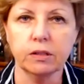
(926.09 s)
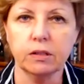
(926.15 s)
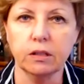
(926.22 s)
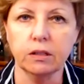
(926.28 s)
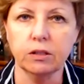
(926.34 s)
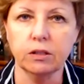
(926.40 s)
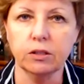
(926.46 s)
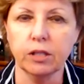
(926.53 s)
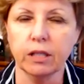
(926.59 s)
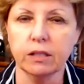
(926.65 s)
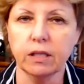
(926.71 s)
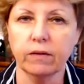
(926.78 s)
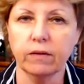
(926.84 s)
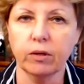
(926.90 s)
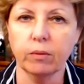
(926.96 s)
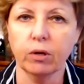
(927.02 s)
Did you guys
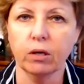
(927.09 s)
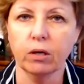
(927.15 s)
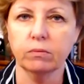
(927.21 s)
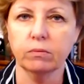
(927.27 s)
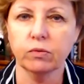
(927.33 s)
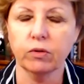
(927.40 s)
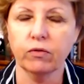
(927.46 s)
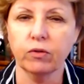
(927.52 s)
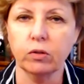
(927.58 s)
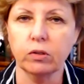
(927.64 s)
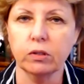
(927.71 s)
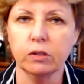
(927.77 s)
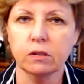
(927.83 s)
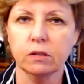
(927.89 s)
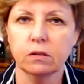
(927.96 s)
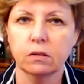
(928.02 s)
have any problems with
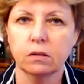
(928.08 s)
Florence?